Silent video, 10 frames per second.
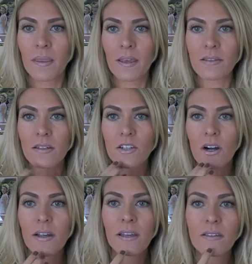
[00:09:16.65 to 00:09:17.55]
is the
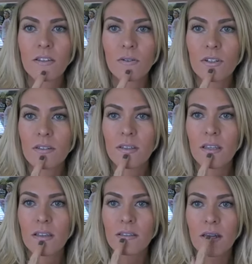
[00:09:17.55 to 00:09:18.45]
darkest, you just
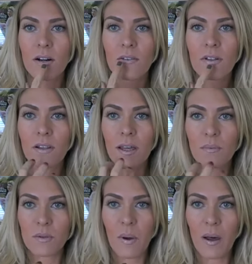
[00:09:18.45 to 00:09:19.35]
see the center of the
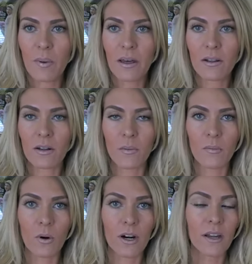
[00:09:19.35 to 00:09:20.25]
lips pop out a little
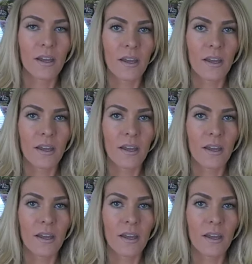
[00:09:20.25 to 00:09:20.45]
bit more.